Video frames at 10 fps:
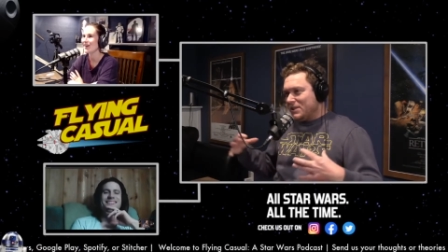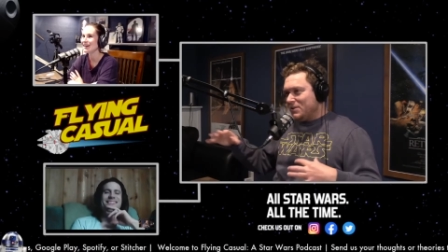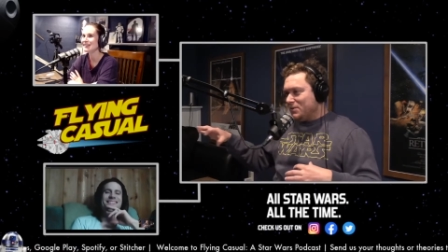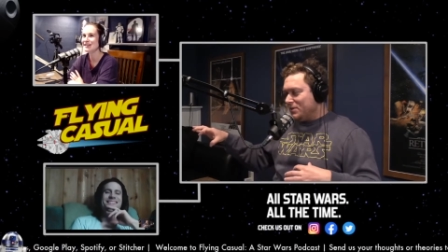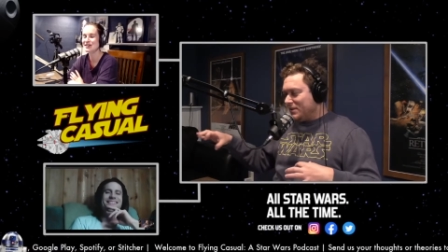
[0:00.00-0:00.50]

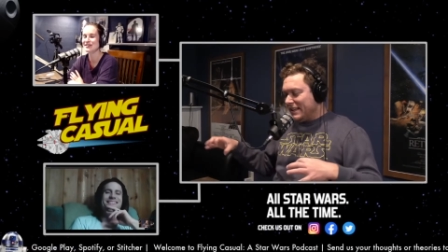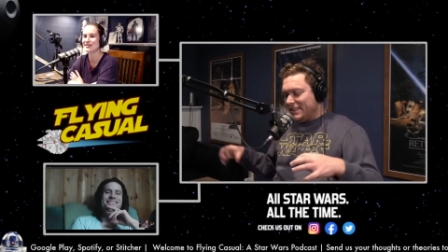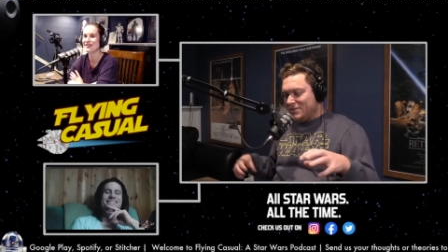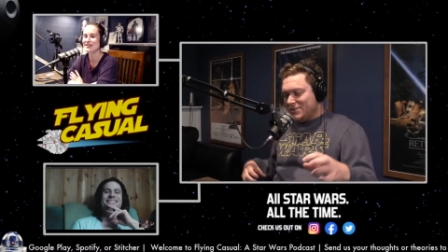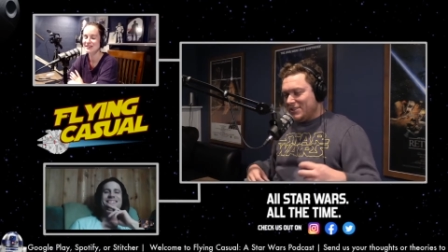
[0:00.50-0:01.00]
Cool. Like
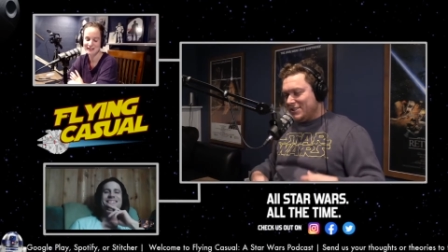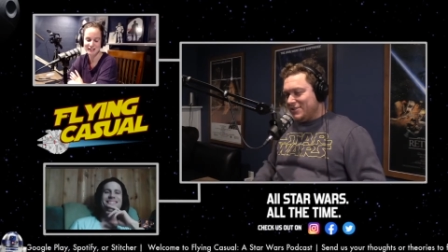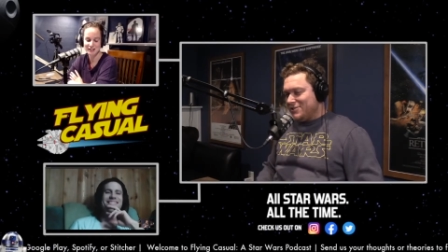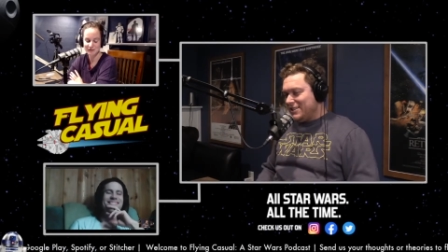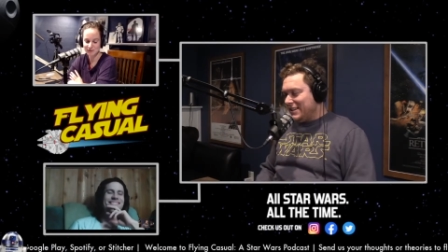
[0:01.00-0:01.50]
there was just you're
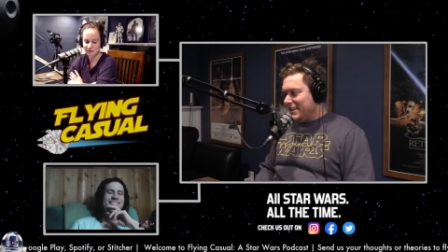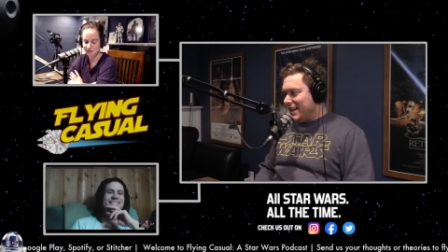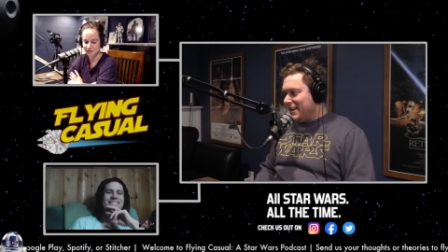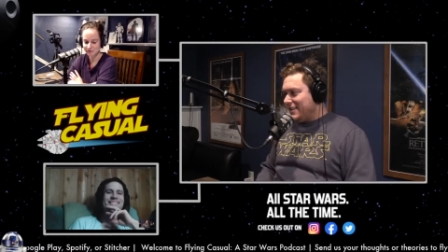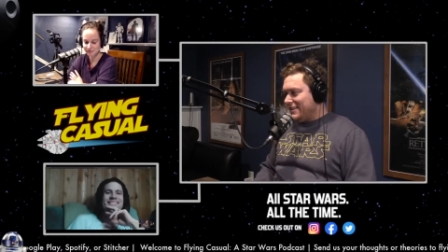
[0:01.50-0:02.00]
seeing
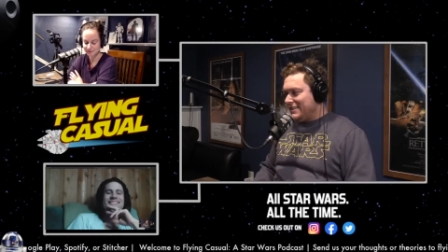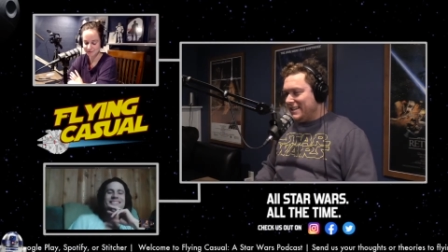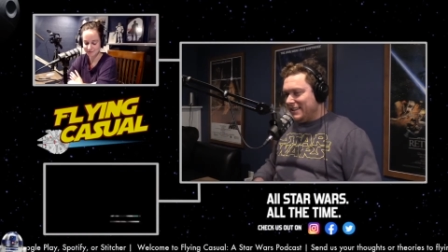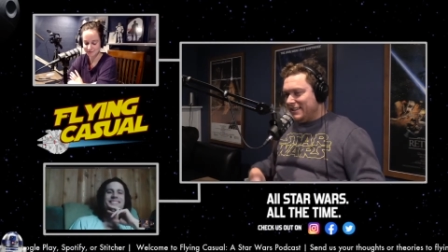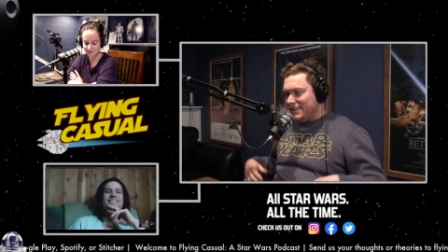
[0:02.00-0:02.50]
kind of the
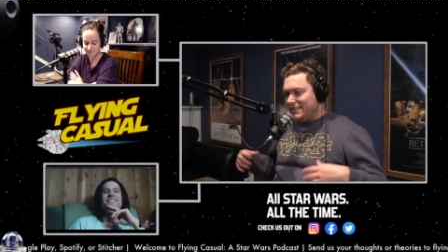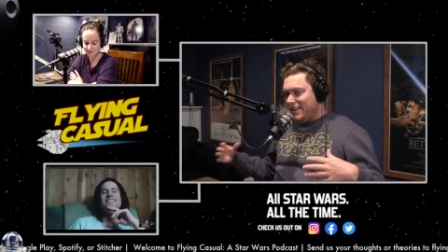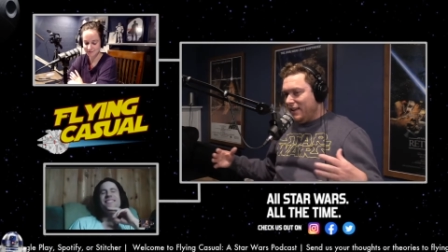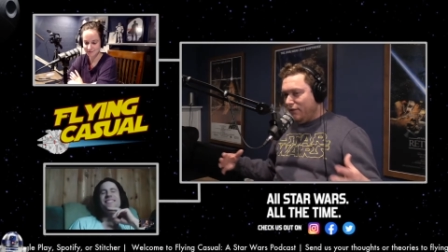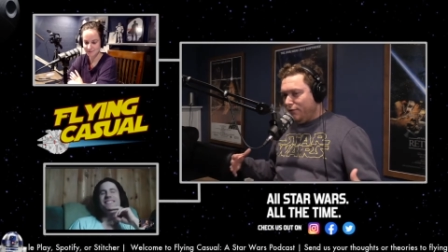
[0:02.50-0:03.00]
daily
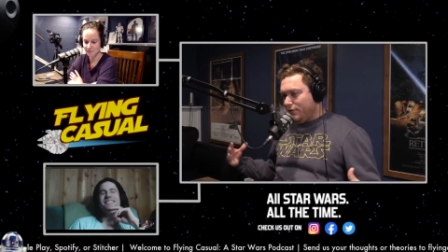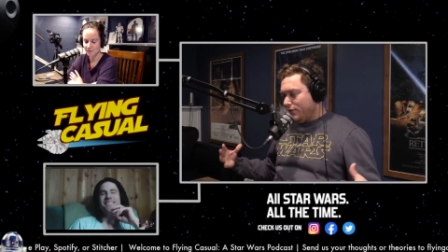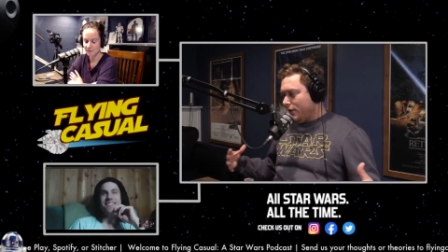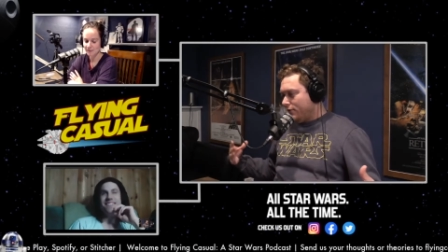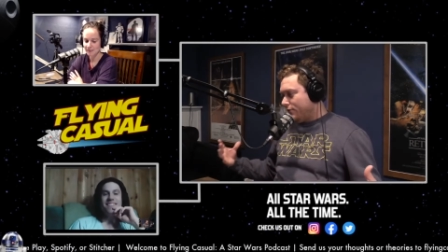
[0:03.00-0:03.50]
life
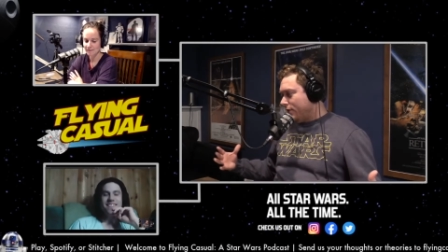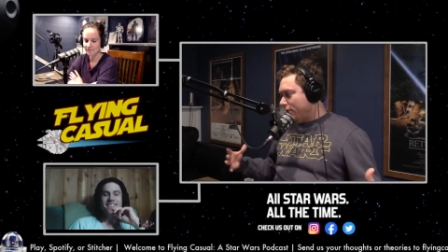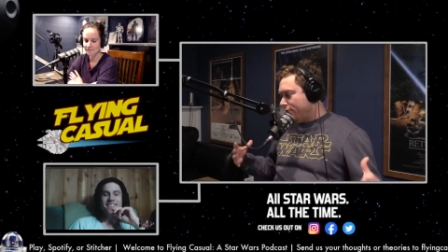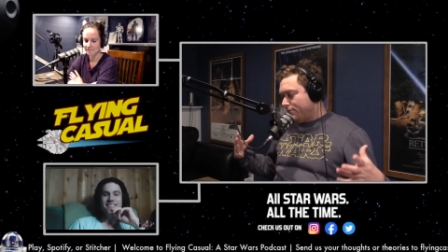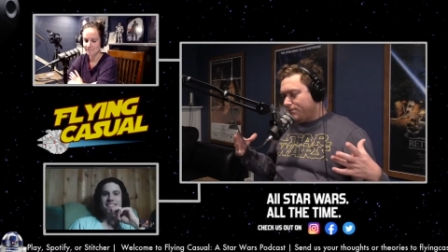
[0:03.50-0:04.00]

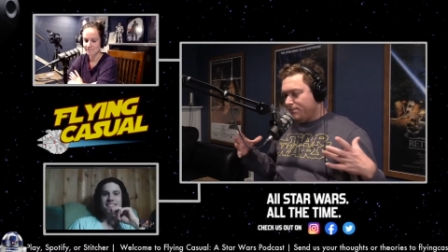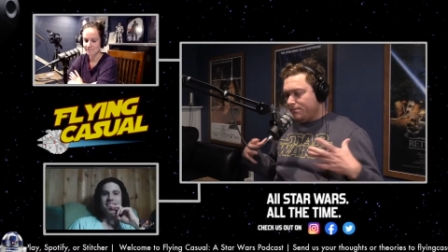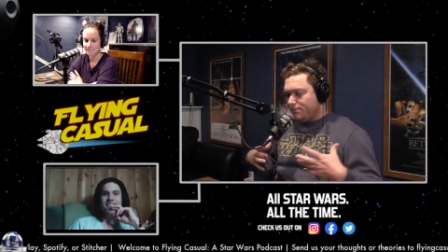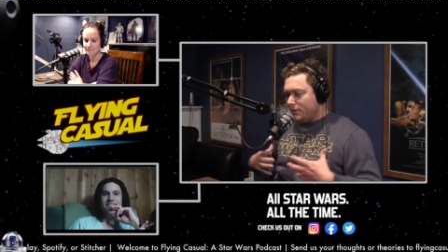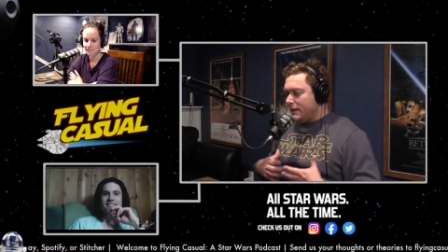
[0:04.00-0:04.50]
of
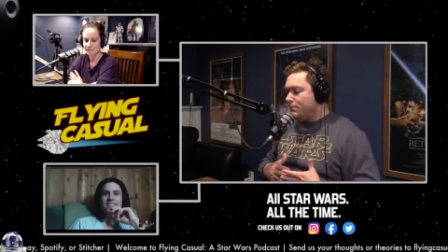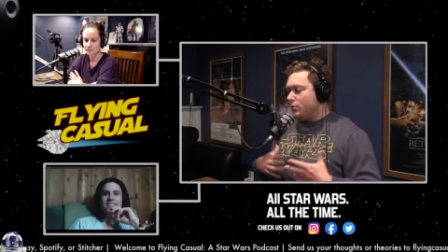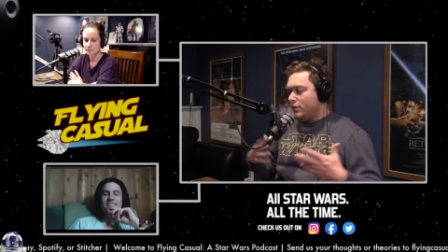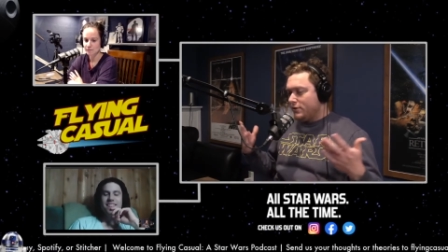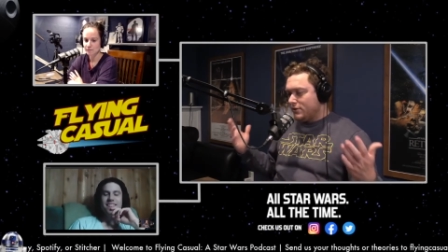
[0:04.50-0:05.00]

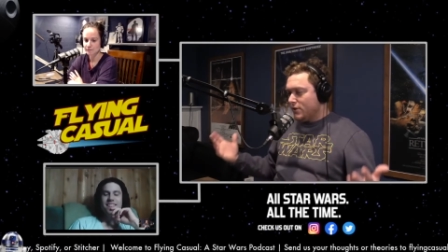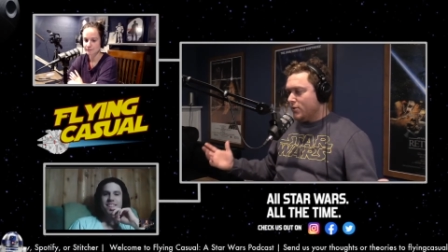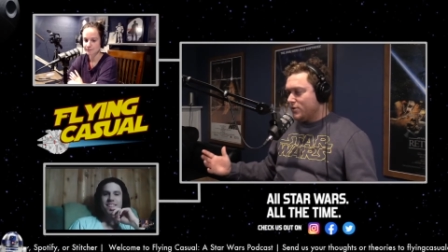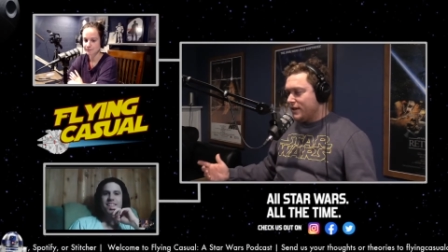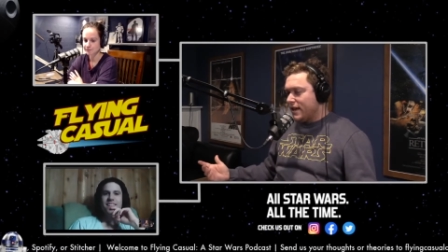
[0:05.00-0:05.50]
people in the Star
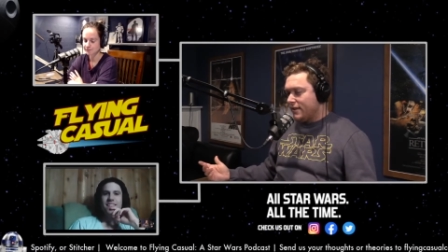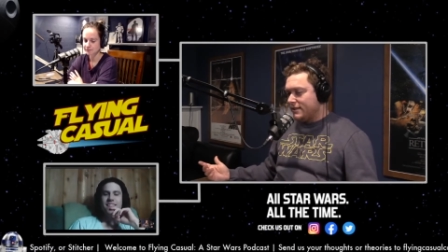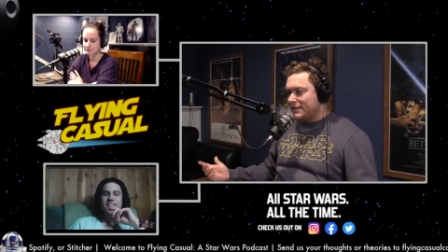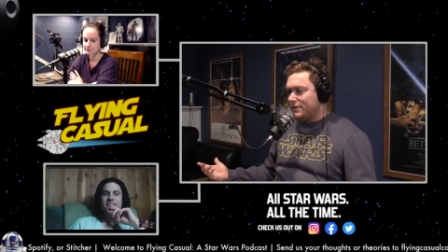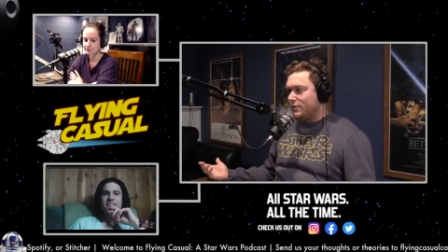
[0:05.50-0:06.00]
Wars
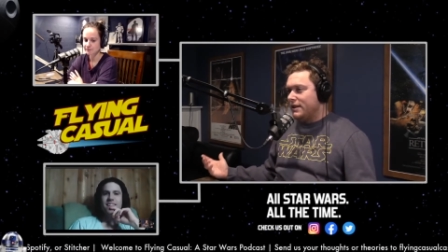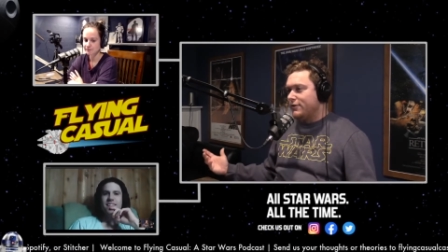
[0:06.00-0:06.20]
galaxy that we never